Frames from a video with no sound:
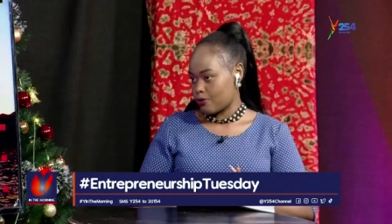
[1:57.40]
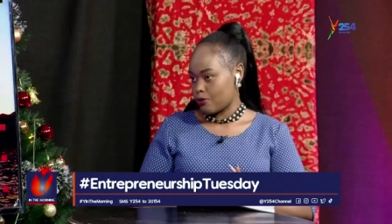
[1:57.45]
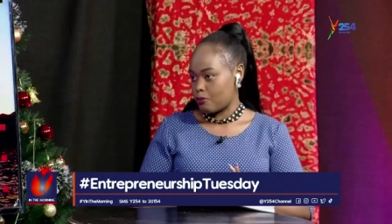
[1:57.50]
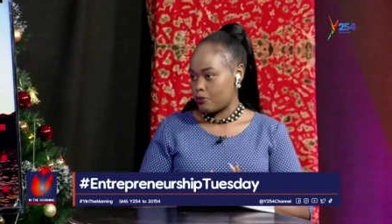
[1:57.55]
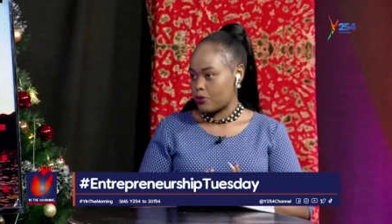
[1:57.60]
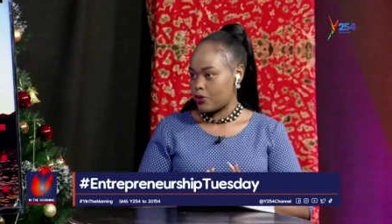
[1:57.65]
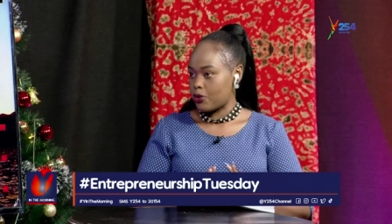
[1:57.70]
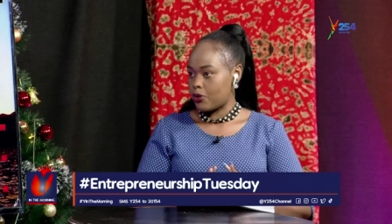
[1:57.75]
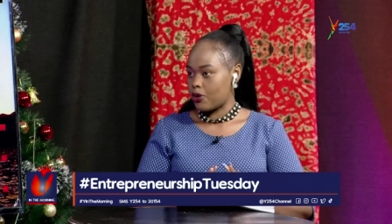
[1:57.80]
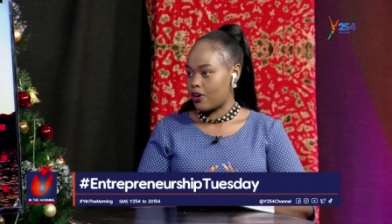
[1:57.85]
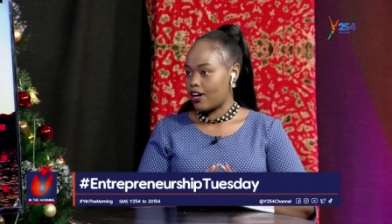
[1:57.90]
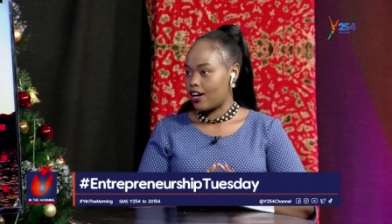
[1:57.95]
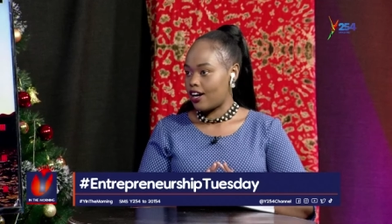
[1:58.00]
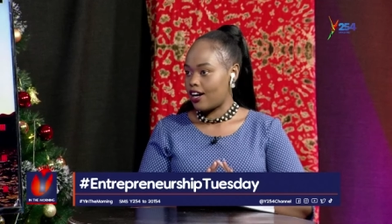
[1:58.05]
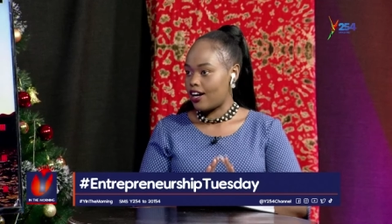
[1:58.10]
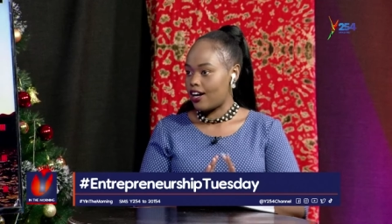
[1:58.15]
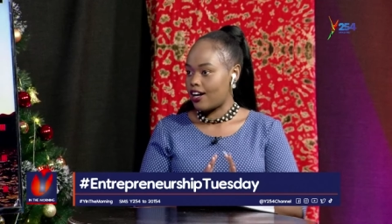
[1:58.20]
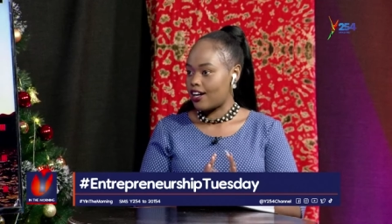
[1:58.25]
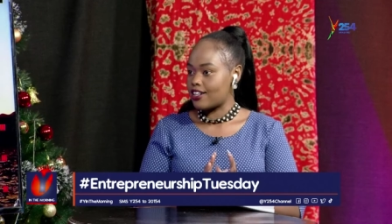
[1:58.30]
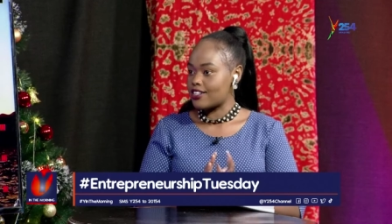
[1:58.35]
from your
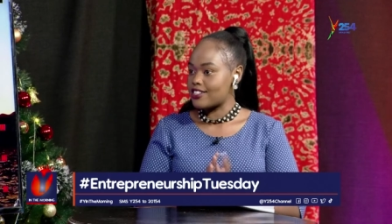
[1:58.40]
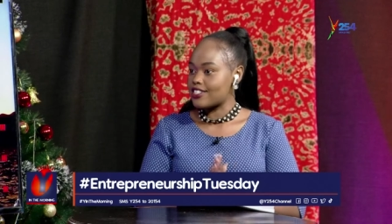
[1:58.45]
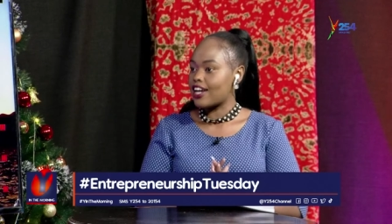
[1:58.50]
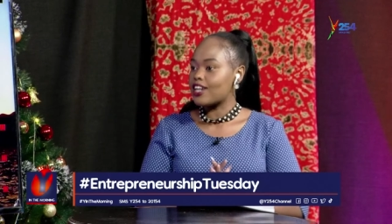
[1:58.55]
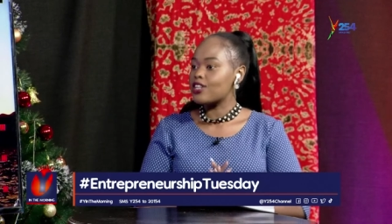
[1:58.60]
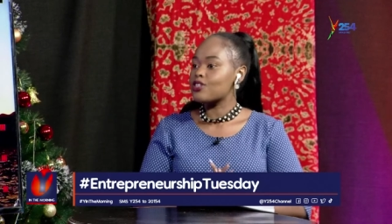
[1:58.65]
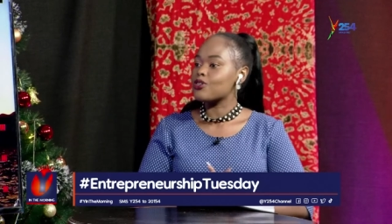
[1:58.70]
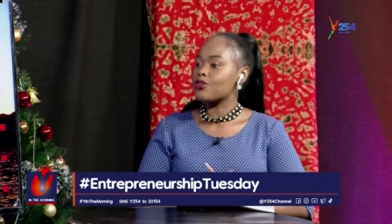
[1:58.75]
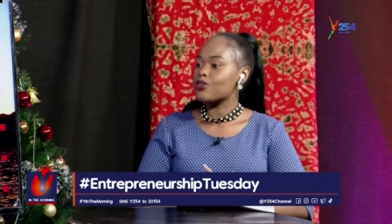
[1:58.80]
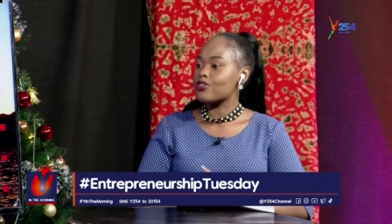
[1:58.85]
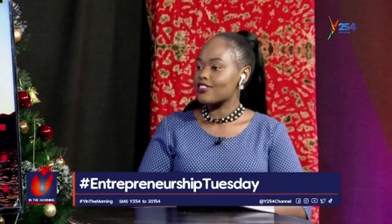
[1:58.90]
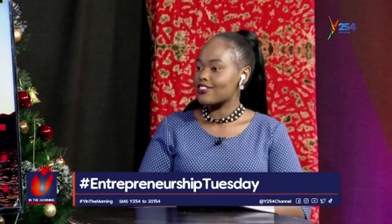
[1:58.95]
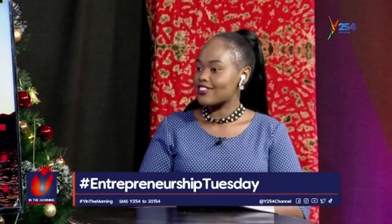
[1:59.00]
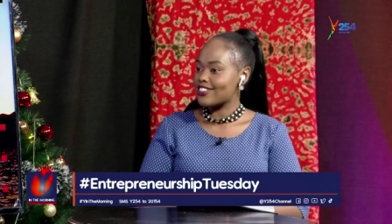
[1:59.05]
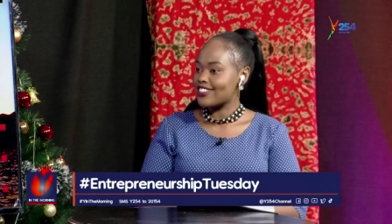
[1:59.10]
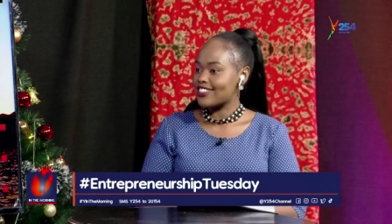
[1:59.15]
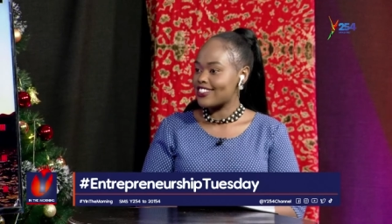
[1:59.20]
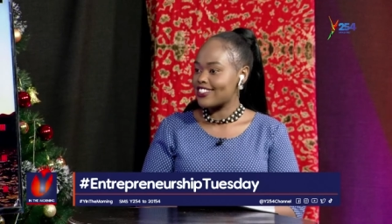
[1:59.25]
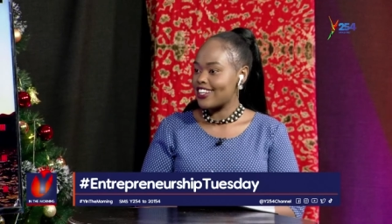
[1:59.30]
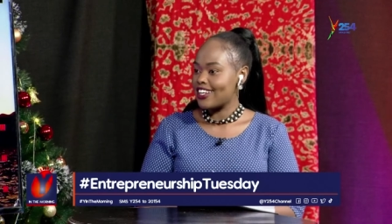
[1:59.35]
uh,
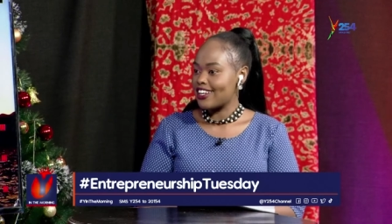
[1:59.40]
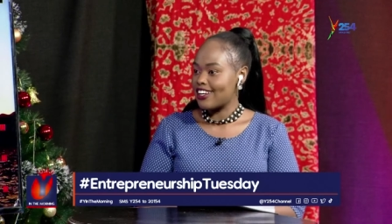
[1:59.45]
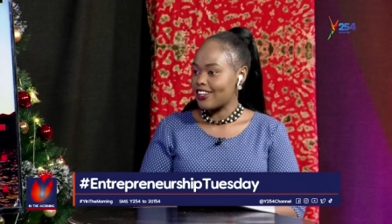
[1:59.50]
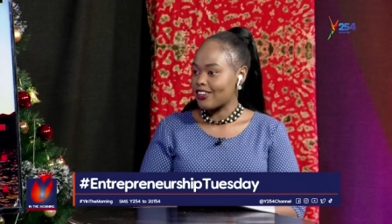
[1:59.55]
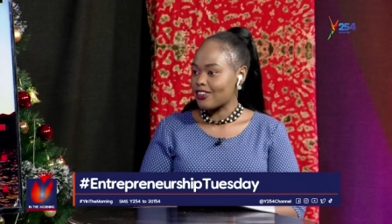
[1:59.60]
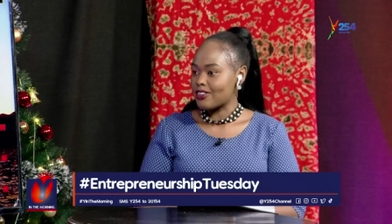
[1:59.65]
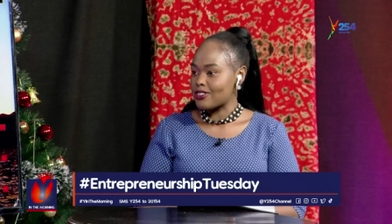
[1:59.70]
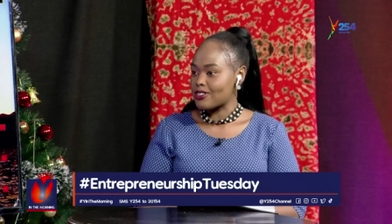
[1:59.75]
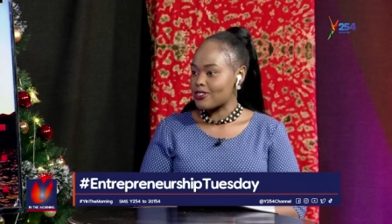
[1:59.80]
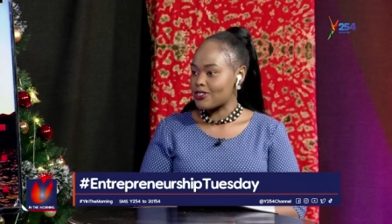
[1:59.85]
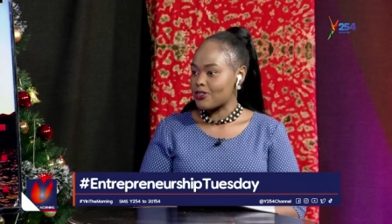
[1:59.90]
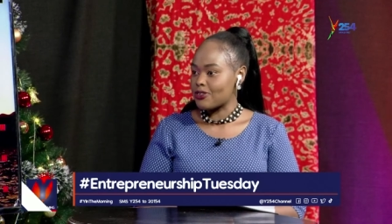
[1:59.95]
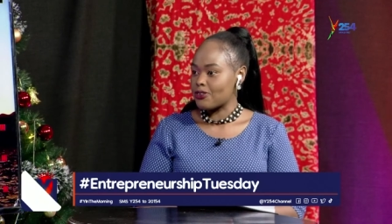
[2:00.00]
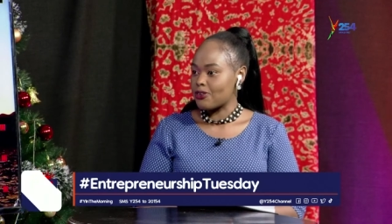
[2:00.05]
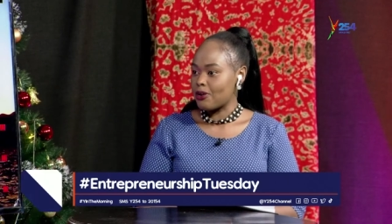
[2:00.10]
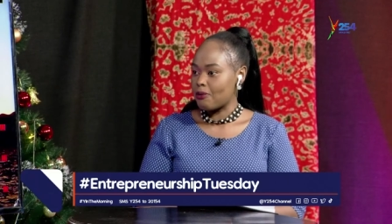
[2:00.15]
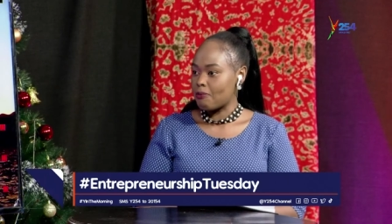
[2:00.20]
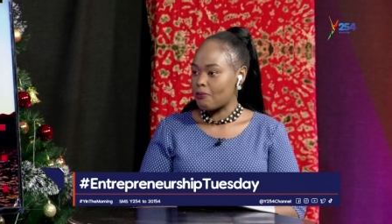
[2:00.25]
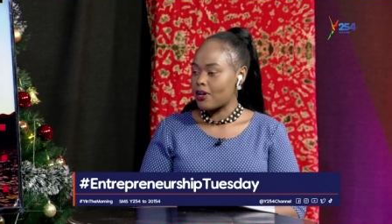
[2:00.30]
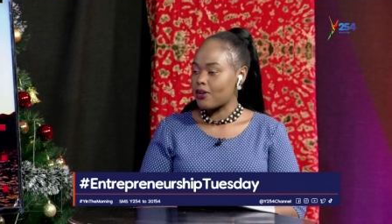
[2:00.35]
titles, because
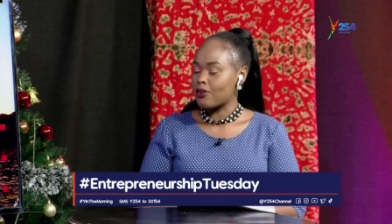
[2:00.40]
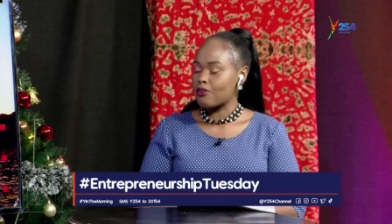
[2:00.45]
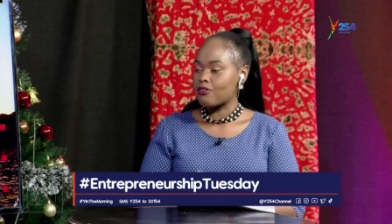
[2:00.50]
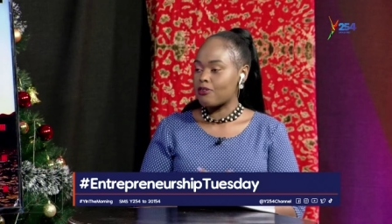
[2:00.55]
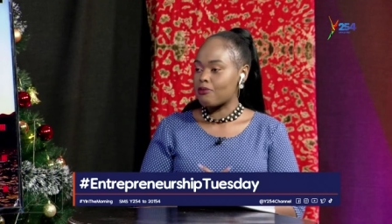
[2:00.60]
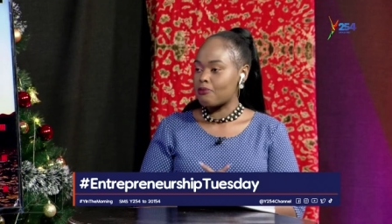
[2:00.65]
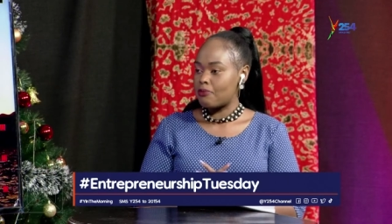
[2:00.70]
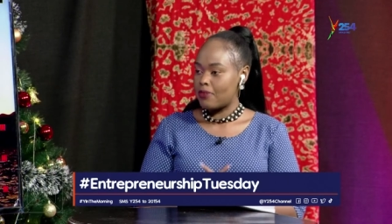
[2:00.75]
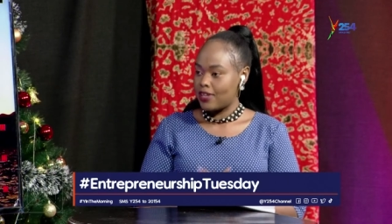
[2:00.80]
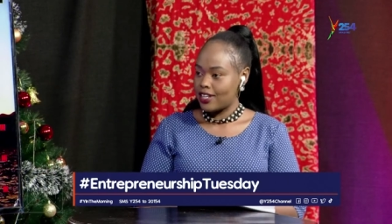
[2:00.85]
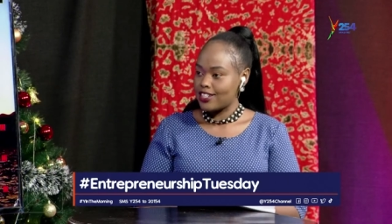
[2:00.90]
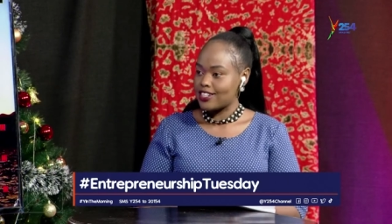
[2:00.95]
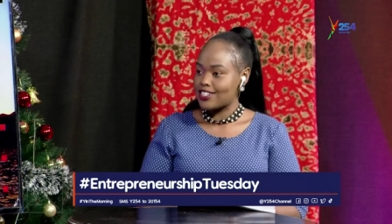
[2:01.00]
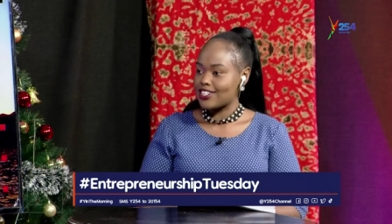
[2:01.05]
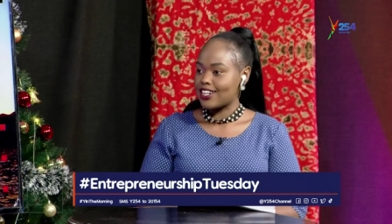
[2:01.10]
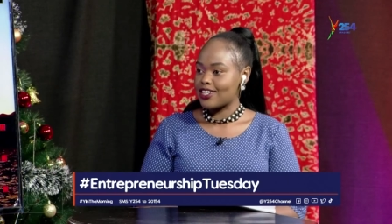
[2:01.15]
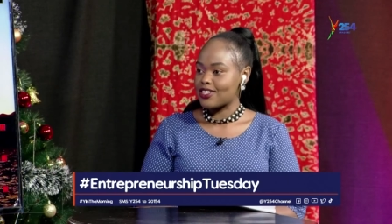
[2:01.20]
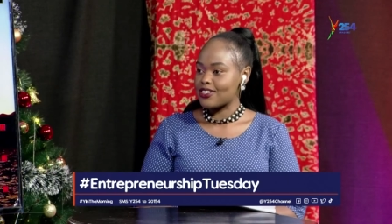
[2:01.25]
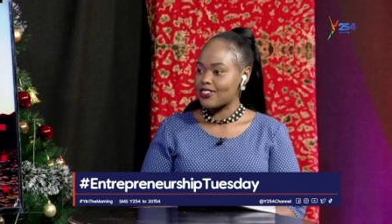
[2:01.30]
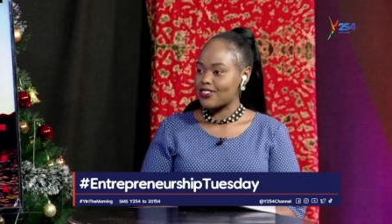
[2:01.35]
you're a man of many
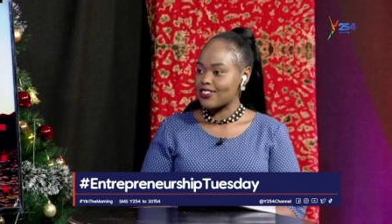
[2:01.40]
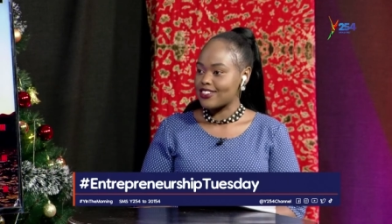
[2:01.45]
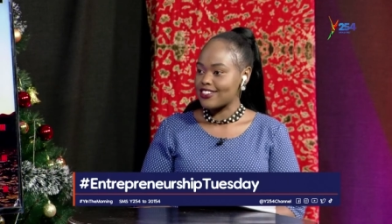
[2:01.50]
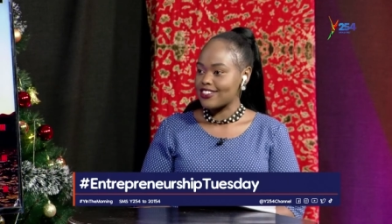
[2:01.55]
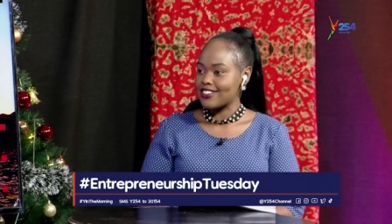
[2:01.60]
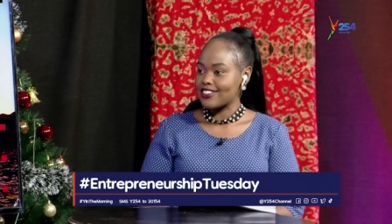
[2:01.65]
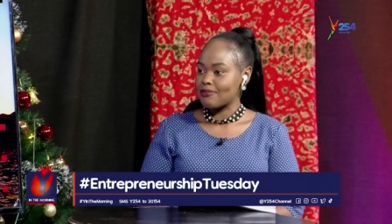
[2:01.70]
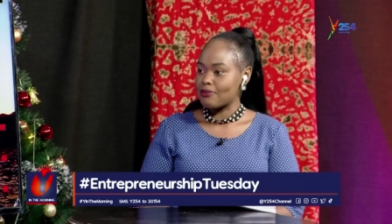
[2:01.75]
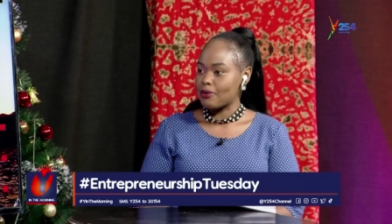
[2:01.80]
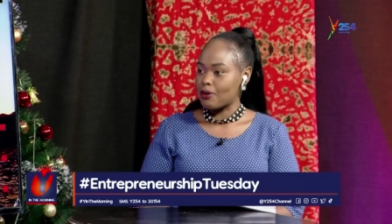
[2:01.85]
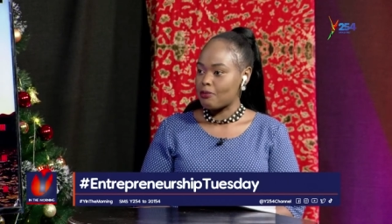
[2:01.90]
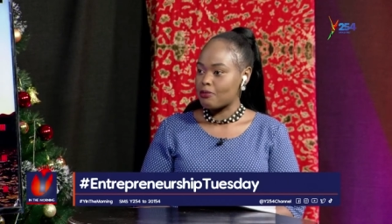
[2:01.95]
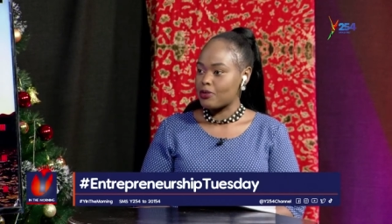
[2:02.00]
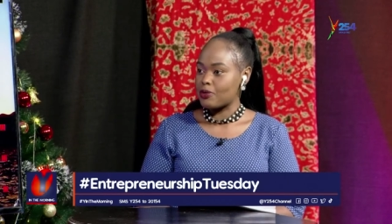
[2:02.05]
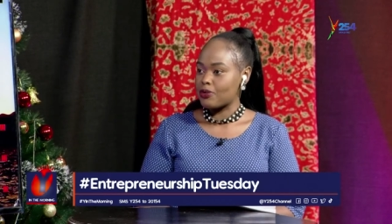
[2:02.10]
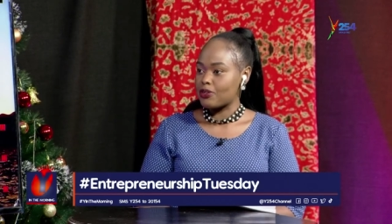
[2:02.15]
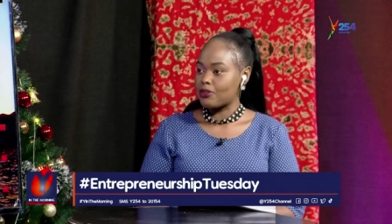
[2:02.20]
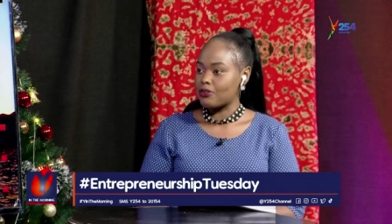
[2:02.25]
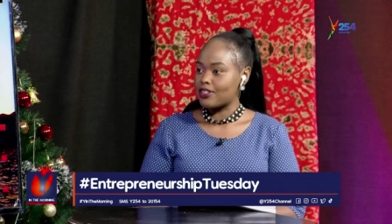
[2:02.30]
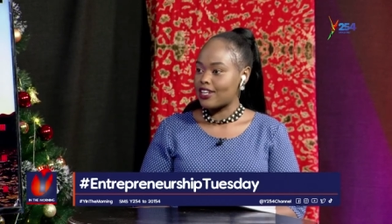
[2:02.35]
titles,
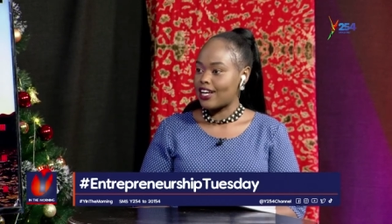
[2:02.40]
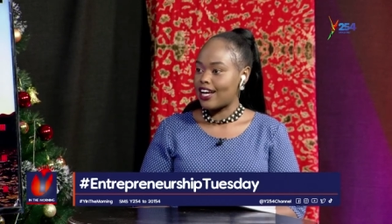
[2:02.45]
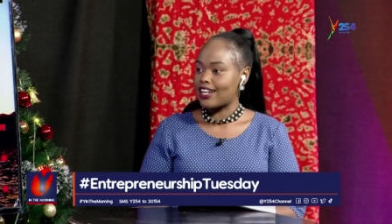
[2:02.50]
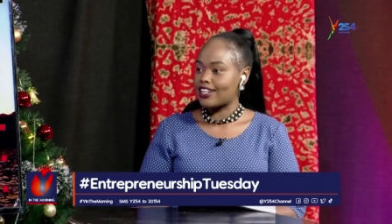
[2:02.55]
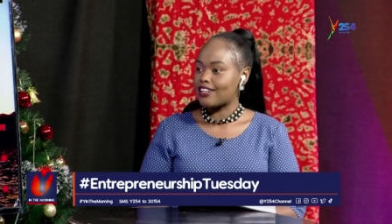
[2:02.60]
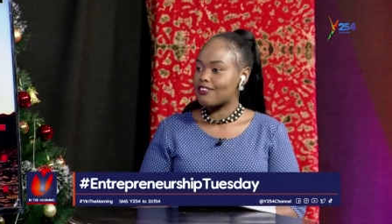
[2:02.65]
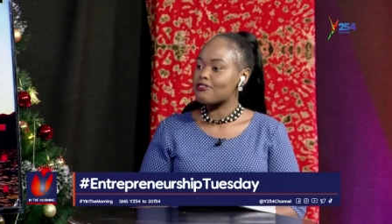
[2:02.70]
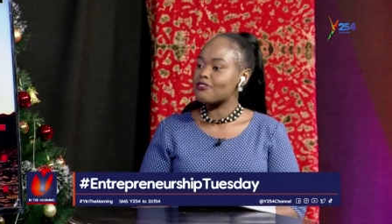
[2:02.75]
probably we could add